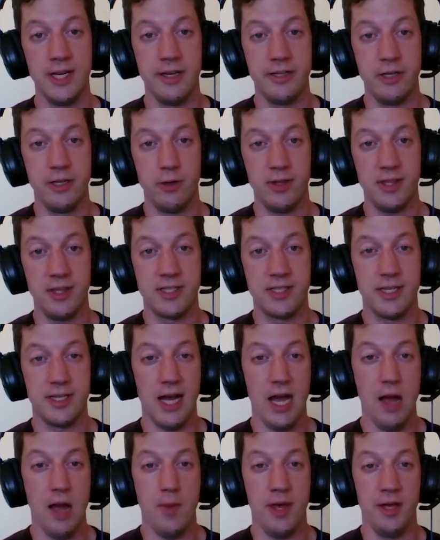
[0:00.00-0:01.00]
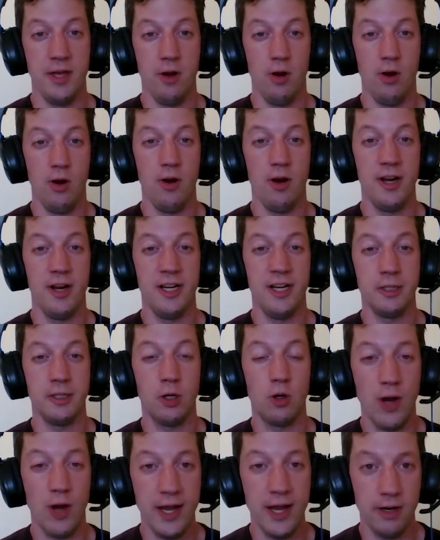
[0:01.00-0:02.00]
during this time and are in
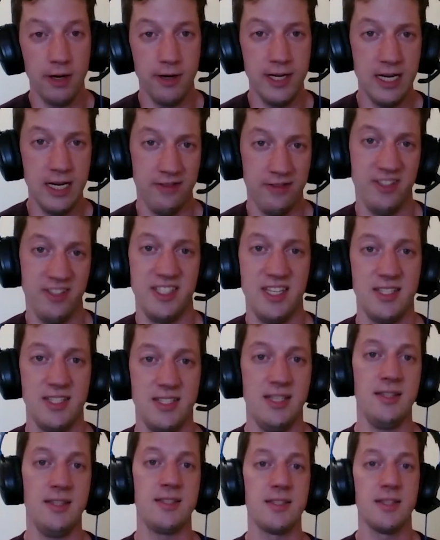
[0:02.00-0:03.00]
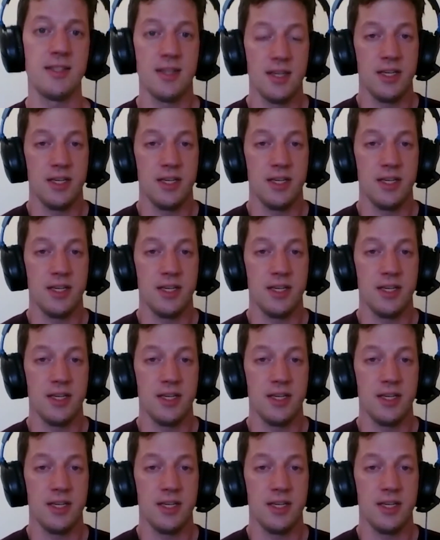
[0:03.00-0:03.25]
greater need of assistance.